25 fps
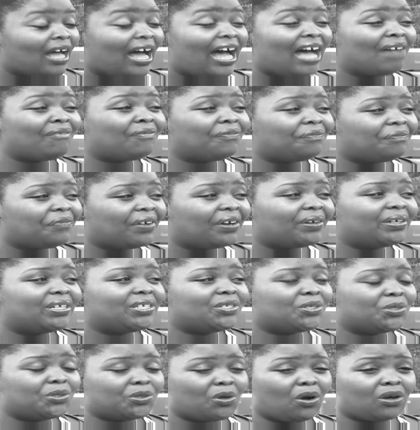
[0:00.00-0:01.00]
I have a very
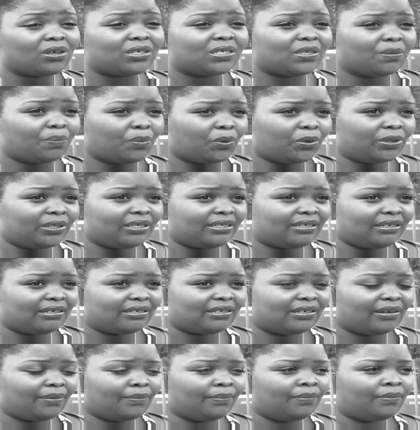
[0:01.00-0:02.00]
strong support
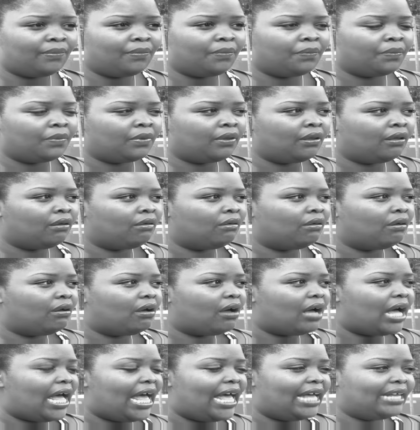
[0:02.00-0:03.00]
system.
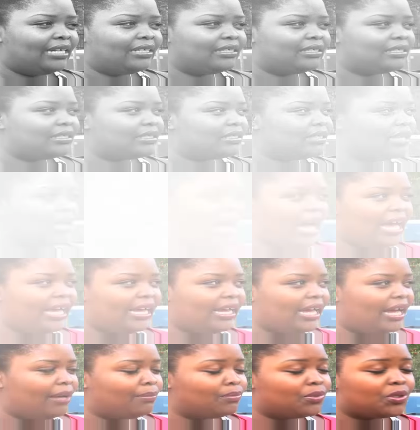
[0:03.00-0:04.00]
And I
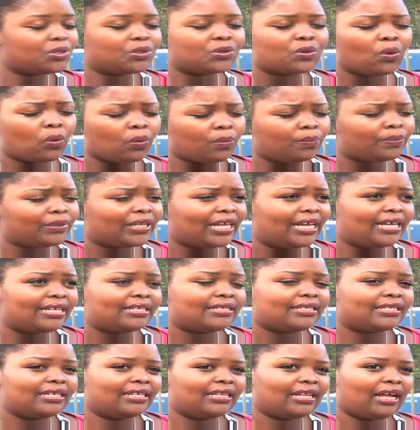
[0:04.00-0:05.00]
am so
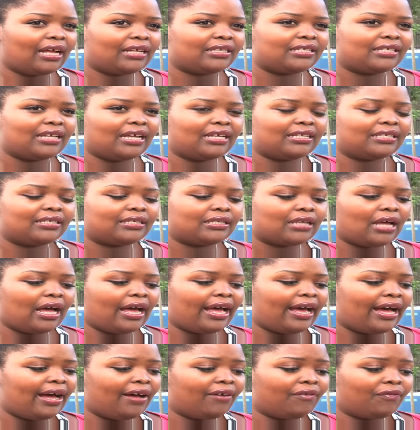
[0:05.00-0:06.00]
blessed in that sense.
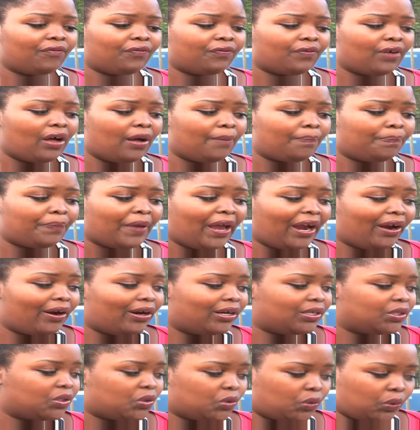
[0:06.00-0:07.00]
I have
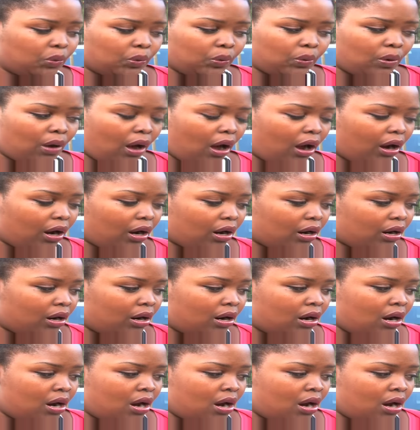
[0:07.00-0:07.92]
parents who are